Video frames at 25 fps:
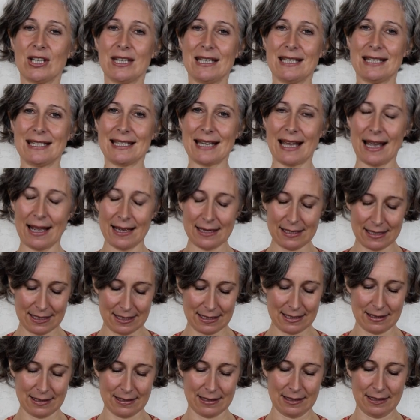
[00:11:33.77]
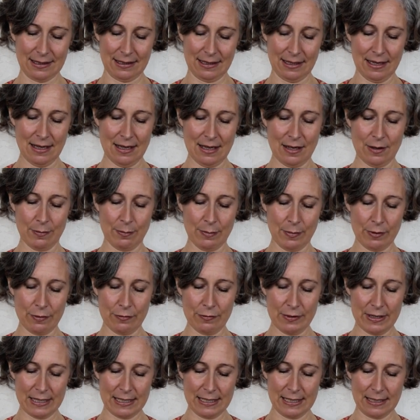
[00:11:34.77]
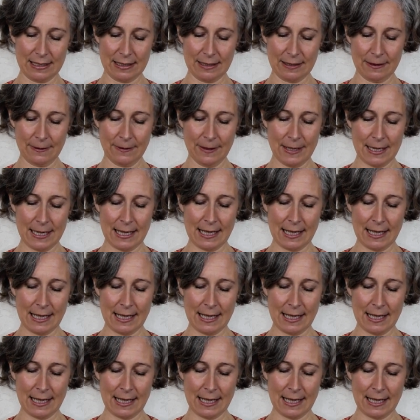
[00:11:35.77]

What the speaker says: intestine meridian.